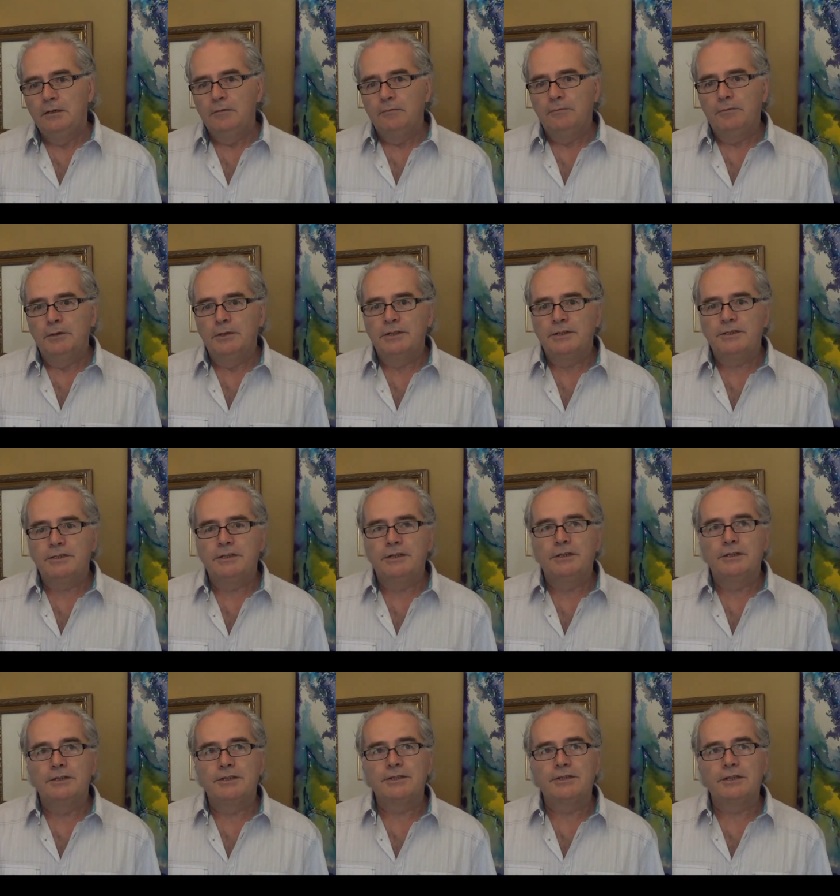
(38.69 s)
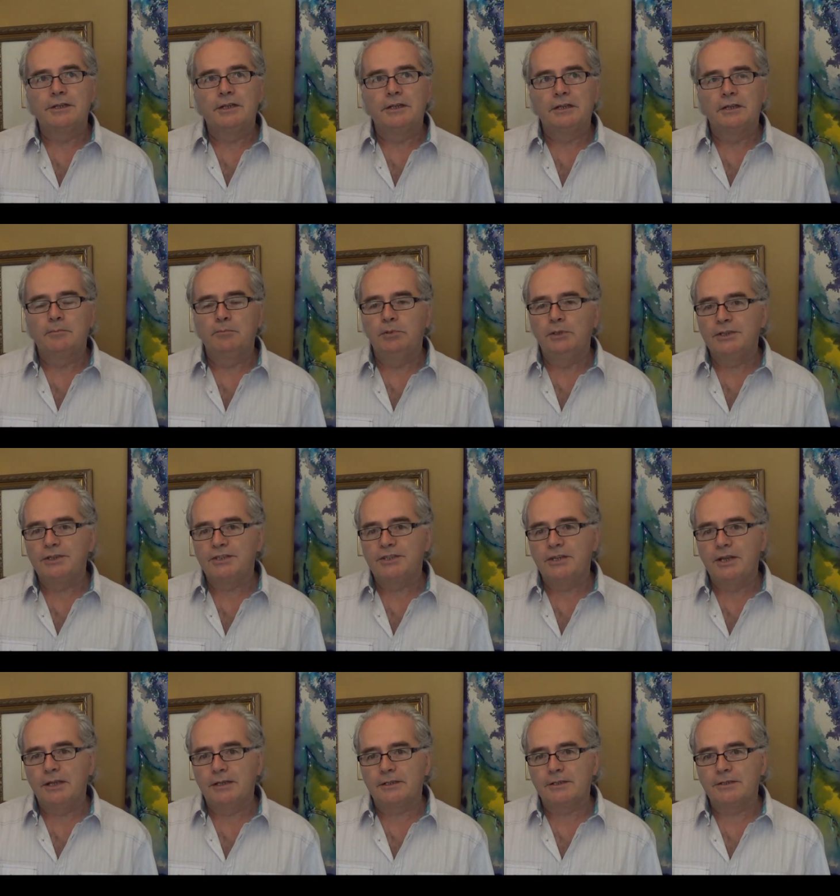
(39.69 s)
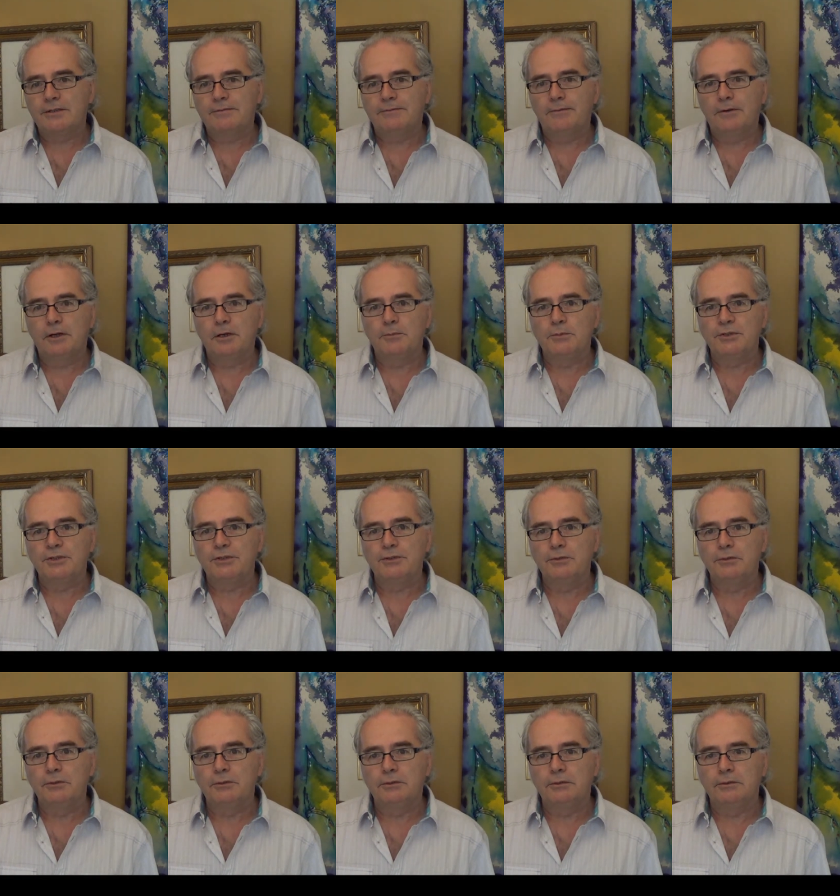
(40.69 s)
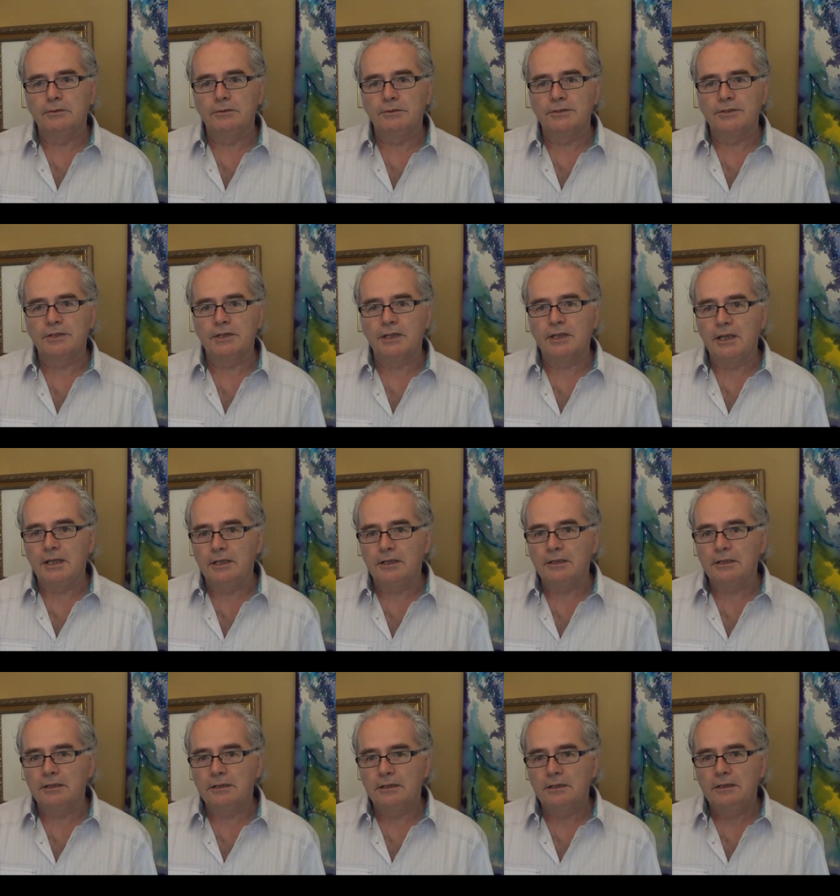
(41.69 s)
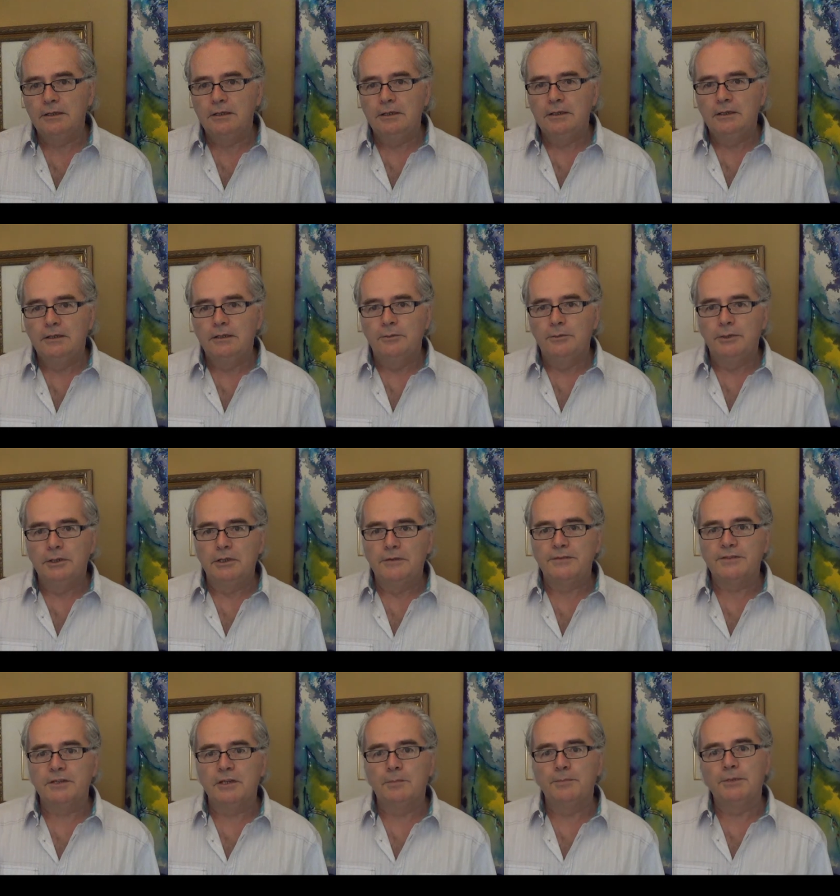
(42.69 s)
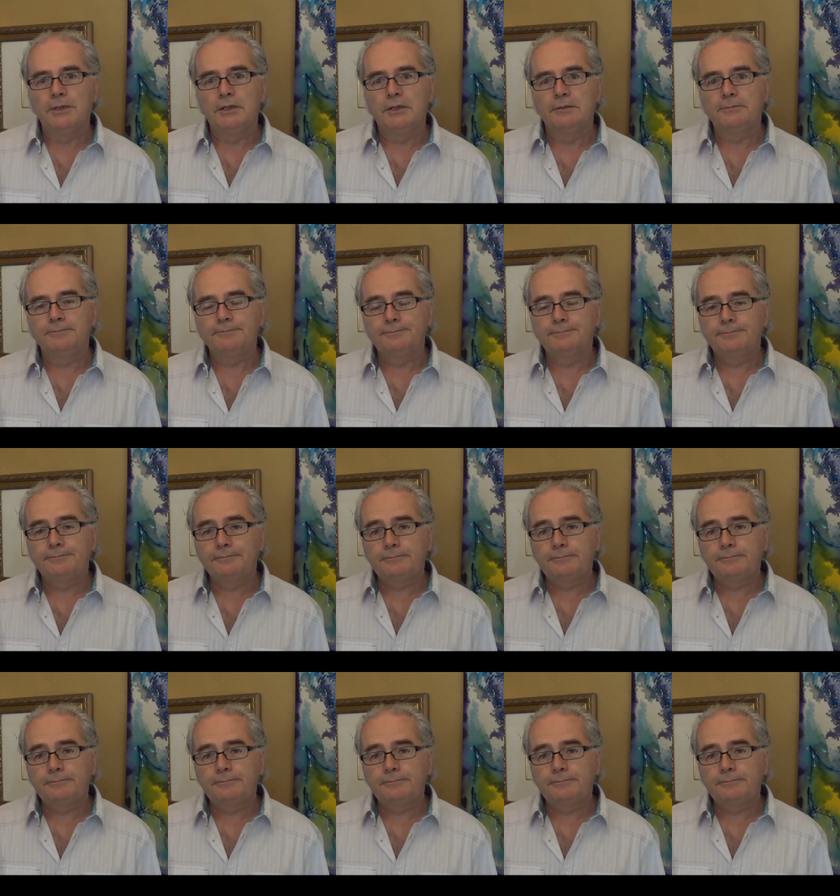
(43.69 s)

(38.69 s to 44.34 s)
For instance, Blistex Pharmaceuticals Inc. would have something